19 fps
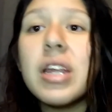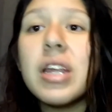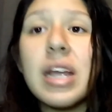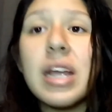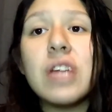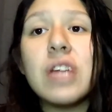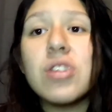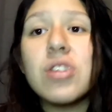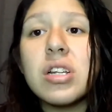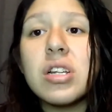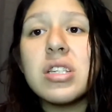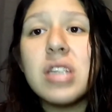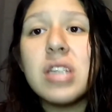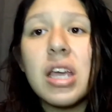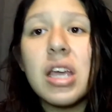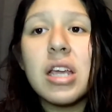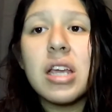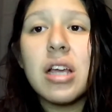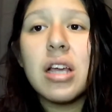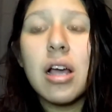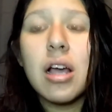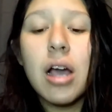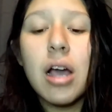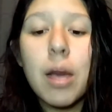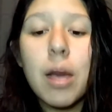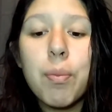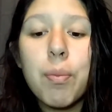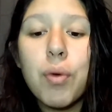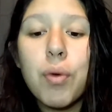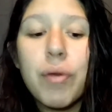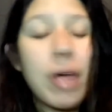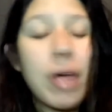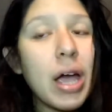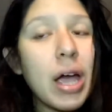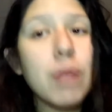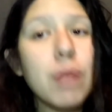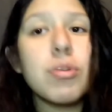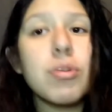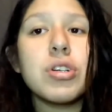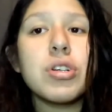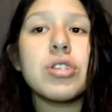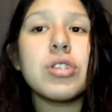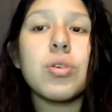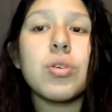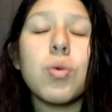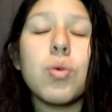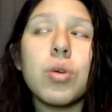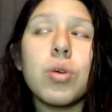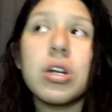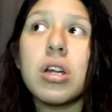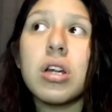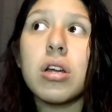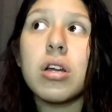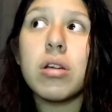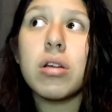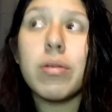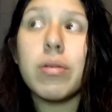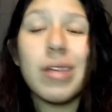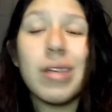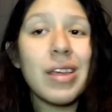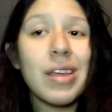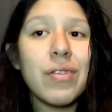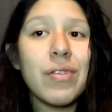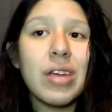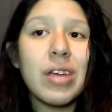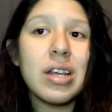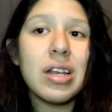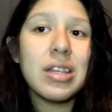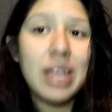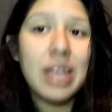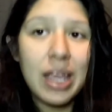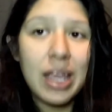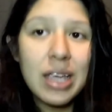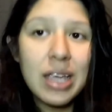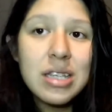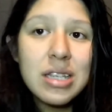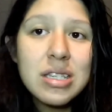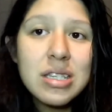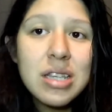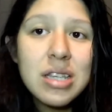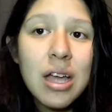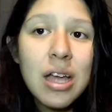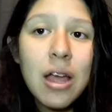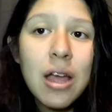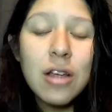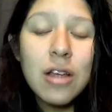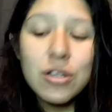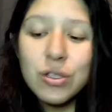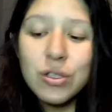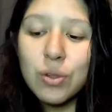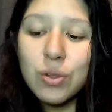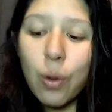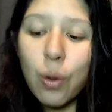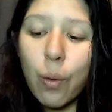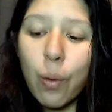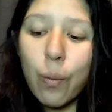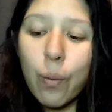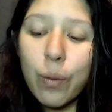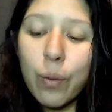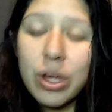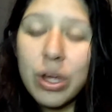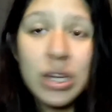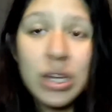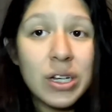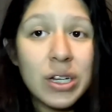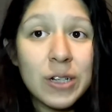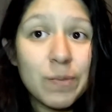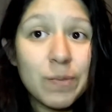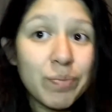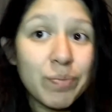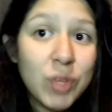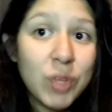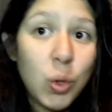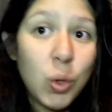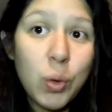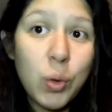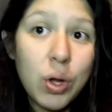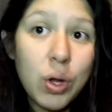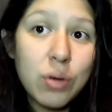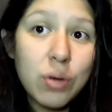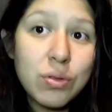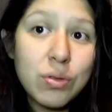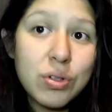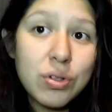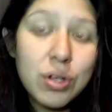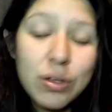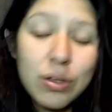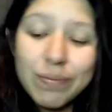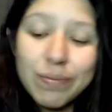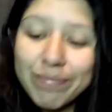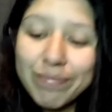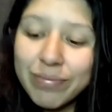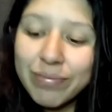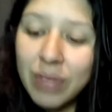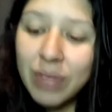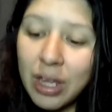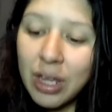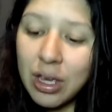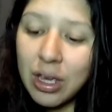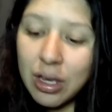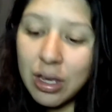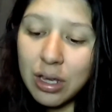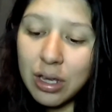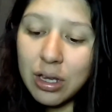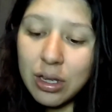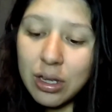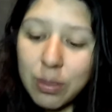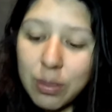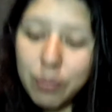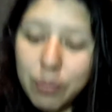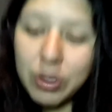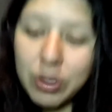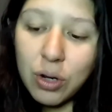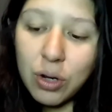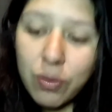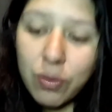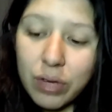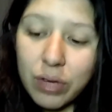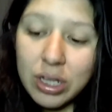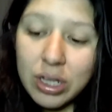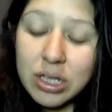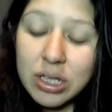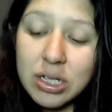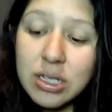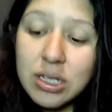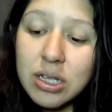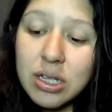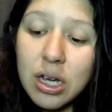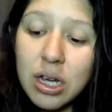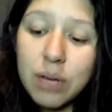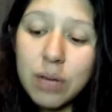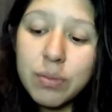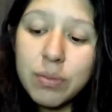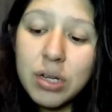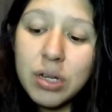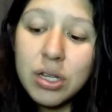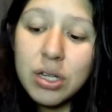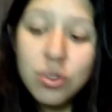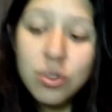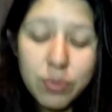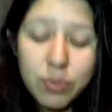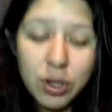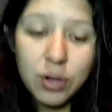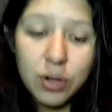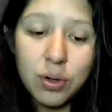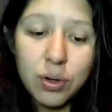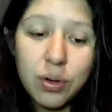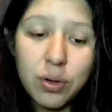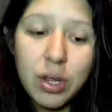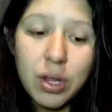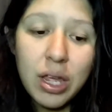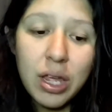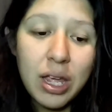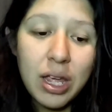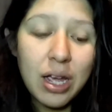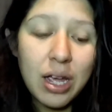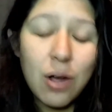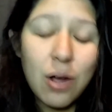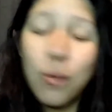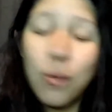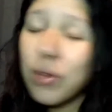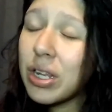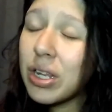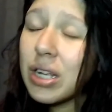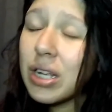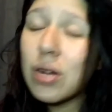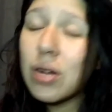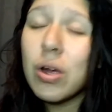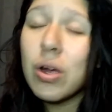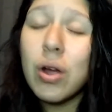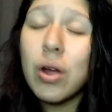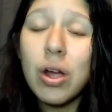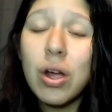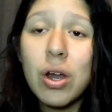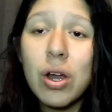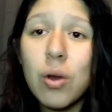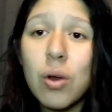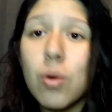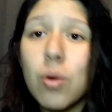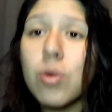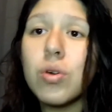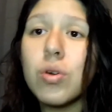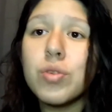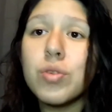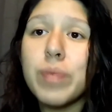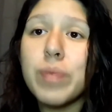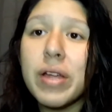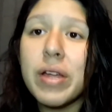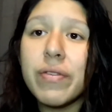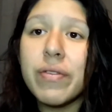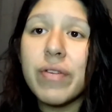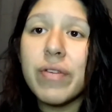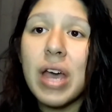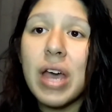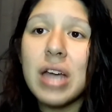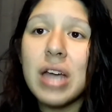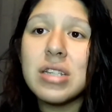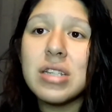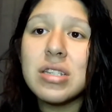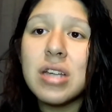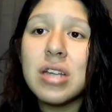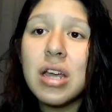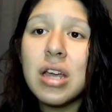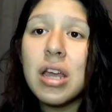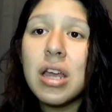actually take a couple of hours or even days. So who knows, you know. But hopefully he does come tomorrow. Hopefully it all goes by fast